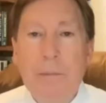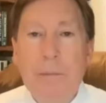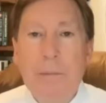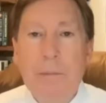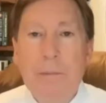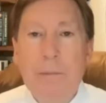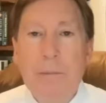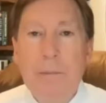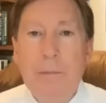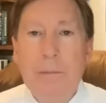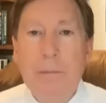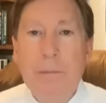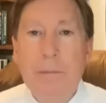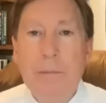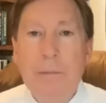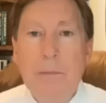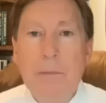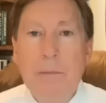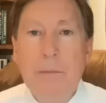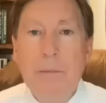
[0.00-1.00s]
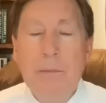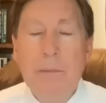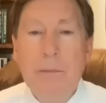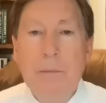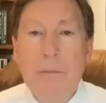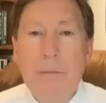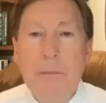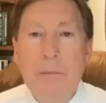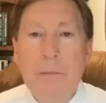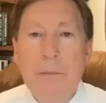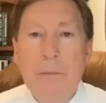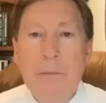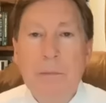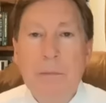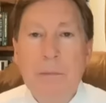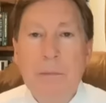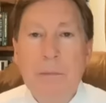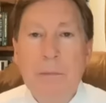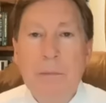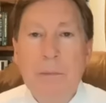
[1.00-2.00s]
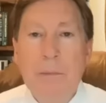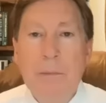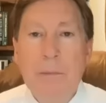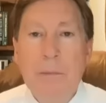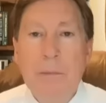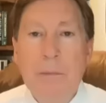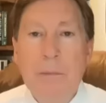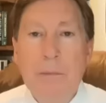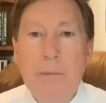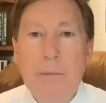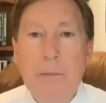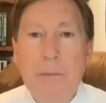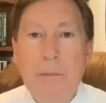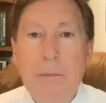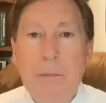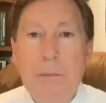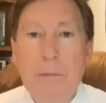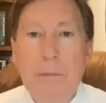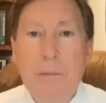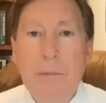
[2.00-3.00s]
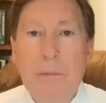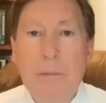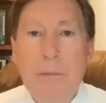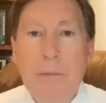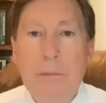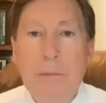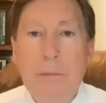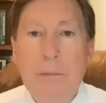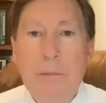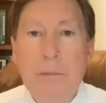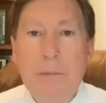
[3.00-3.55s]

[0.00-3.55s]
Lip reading: (silent)